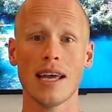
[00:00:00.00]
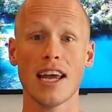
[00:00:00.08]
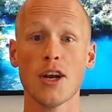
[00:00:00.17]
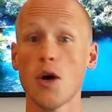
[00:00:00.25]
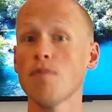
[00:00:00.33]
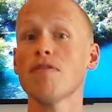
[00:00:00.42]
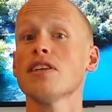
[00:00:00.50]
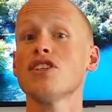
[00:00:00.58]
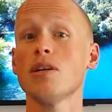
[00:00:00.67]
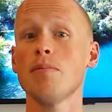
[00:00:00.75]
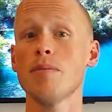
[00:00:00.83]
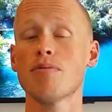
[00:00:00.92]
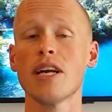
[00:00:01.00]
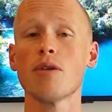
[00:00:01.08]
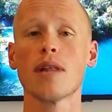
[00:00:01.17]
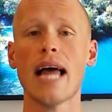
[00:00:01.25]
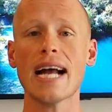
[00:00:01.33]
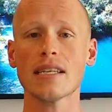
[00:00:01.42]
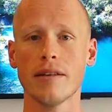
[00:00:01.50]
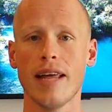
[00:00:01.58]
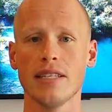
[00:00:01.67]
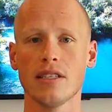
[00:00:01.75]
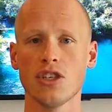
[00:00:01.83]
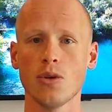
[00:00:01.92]
and hopefully she'd be pretty relaxed in
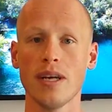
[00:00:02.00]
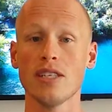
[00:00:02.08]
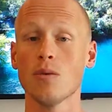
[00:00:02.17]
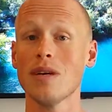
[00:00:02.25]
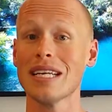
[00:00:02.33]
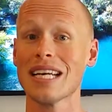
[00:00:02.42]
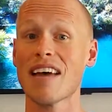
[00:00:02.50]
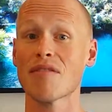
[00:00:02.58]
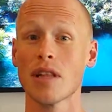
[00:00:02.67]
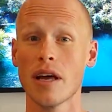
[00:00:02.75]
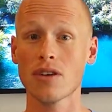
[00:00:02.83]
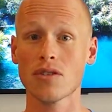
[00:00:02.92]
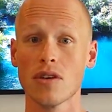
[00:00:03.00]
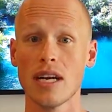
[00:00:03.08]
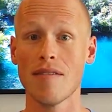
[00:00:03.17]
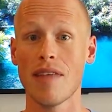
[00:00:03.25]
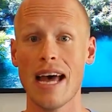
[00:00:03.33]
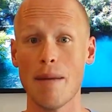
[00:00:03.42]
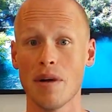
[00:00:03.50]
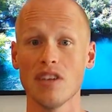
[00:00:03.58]
that situation. We didn't have the luxury of that